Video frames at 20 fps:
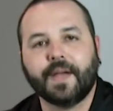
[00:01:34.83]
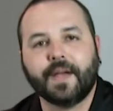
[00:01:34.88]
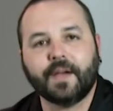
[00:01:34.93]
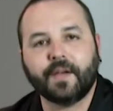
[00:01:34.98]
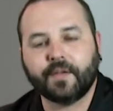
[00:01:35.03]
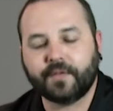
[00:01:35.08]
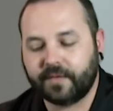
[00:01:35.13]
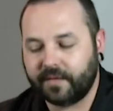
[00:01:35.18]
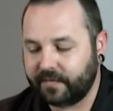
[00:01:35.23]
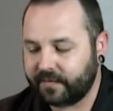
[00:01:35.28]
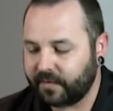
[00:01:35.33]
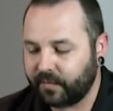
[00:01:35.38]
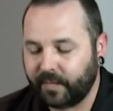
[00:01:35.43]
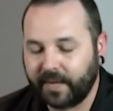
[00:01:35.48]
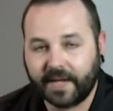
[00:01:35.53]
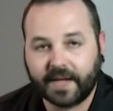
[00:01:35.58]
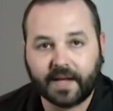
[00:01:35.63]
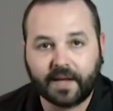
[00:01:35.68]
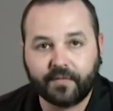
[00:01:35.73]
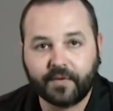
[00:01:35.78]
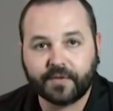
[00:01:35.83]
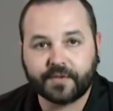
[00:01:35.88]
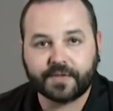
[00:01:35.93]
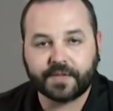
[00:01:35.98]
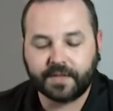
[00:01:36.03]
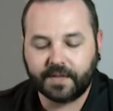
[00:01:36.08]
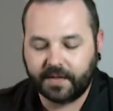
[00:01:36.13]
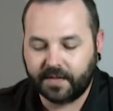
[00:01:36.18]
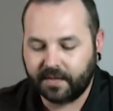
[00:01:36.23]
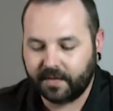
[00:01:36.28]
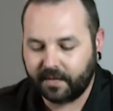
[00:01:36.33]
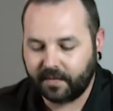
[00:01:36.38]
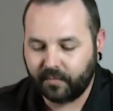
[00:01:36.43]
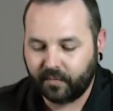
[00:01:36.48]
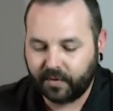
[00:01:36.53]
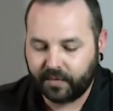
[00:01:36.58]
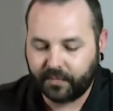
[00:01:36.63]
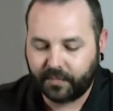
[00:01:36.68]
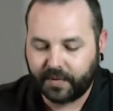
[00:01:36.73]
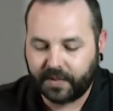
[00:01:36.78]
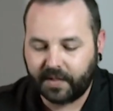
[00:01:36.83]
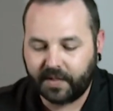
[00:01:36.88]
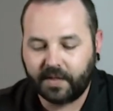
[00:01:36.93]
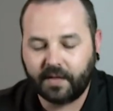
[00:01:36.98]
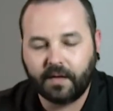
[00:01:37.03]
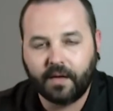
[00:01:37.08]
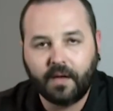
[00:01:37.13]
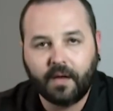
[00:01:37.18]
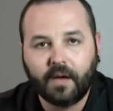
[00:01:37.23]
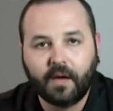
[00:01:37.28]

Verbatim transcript: housings that we have you see here would be